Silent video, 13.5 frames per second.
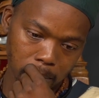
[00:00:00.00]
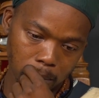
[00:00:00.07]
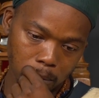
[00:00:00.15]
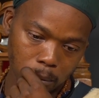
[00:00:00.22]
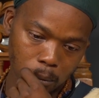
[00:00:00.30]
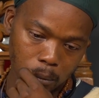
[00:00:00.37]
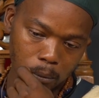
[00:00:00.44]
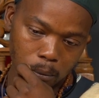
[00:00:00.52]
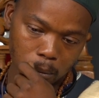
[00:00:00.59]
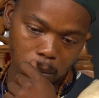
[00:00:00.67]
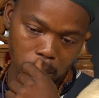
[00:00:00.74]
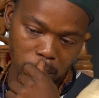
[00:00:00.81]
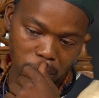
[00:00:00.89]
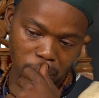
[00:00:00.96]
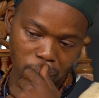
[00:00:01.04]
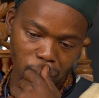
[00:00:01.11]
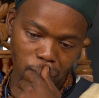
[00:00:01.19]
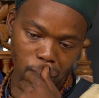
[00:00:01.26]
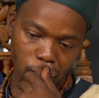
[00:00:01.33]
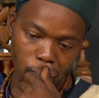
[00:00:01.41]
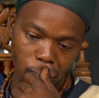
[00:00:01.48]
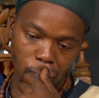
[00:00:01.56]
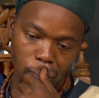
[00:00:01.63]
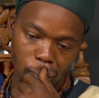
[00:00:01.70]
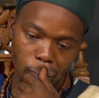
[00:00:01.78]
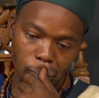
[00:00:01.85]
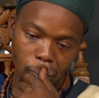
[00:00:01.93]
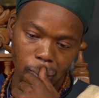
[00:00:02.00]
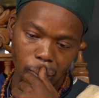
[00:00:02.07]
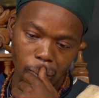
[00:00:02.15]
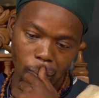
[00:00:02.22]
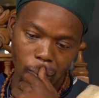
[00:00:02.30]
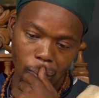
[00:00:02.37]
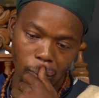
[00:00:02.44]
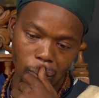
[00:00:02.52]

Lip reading: [no speech]